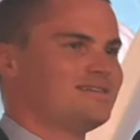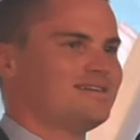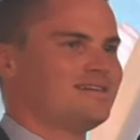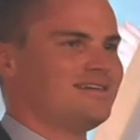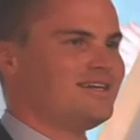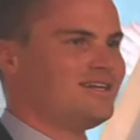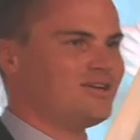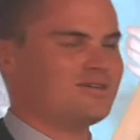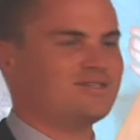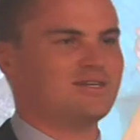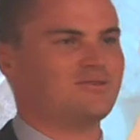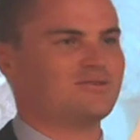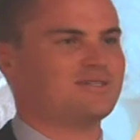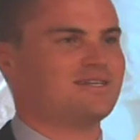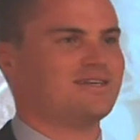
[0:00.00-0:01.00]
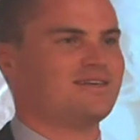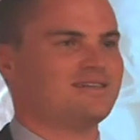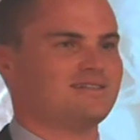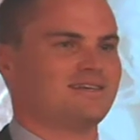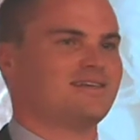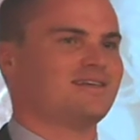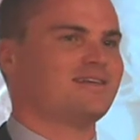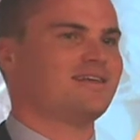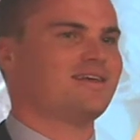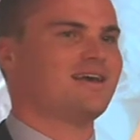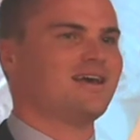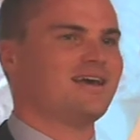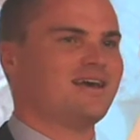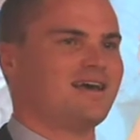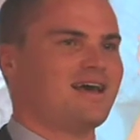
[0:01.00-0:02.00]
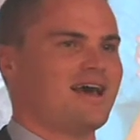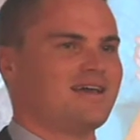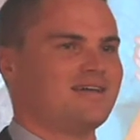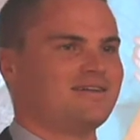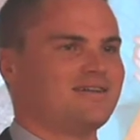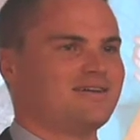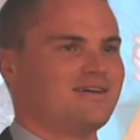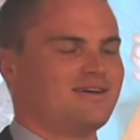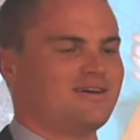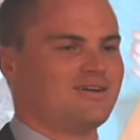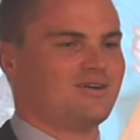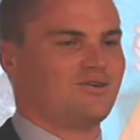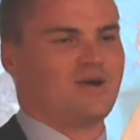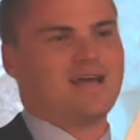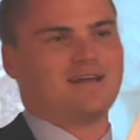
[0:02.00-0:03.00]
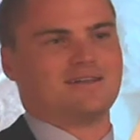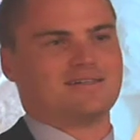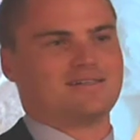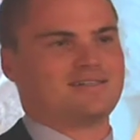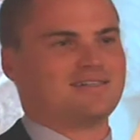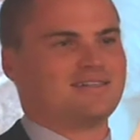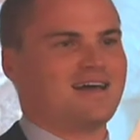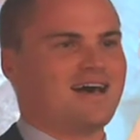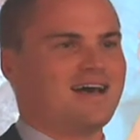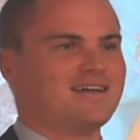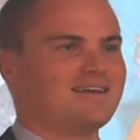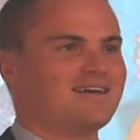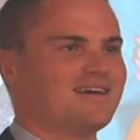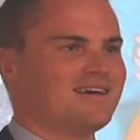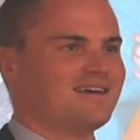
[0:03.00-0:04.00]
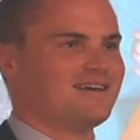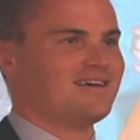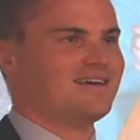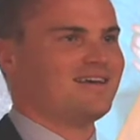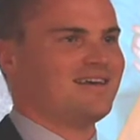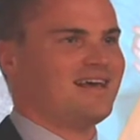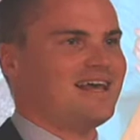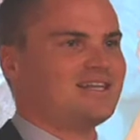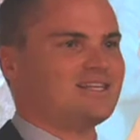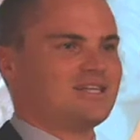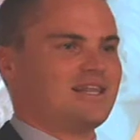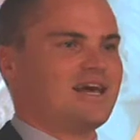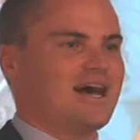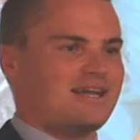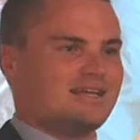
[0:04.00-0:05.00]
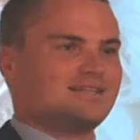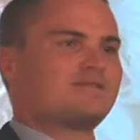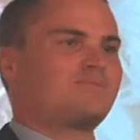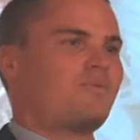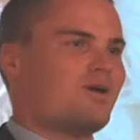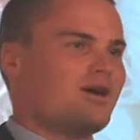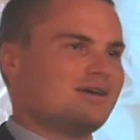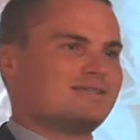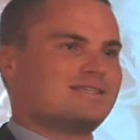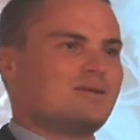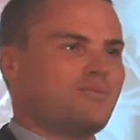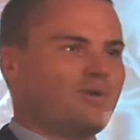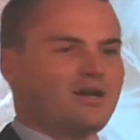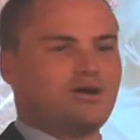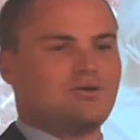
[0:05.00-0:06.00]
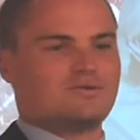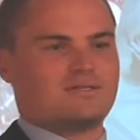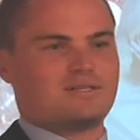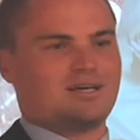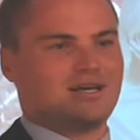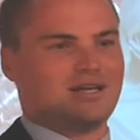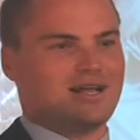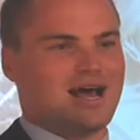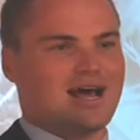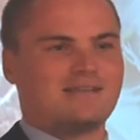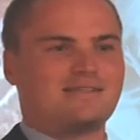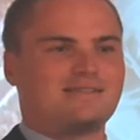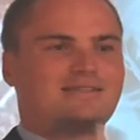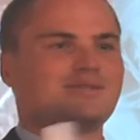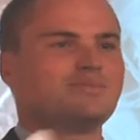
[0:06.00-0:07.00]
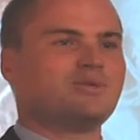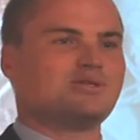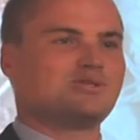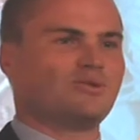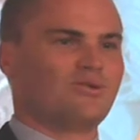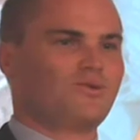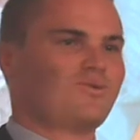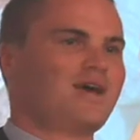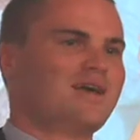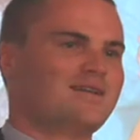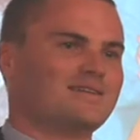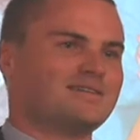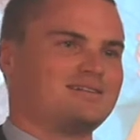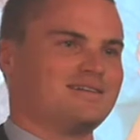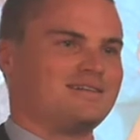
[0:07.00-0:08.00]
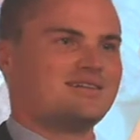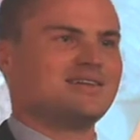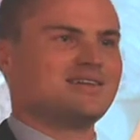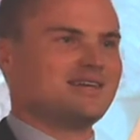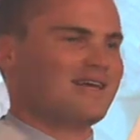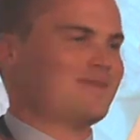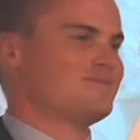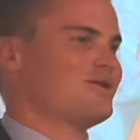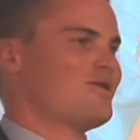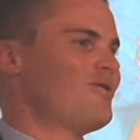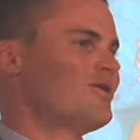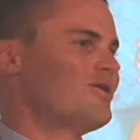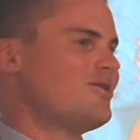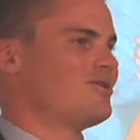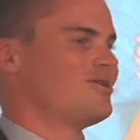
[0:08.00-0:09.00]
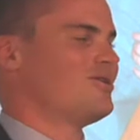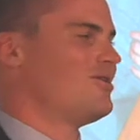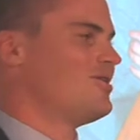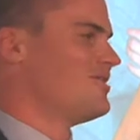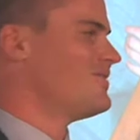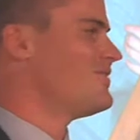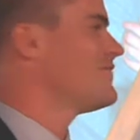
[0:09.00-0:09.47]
and idiosyncrasies and, and greatness, that each of that inspires someone else that has a similar sort of greatness, and it keeps going on and on.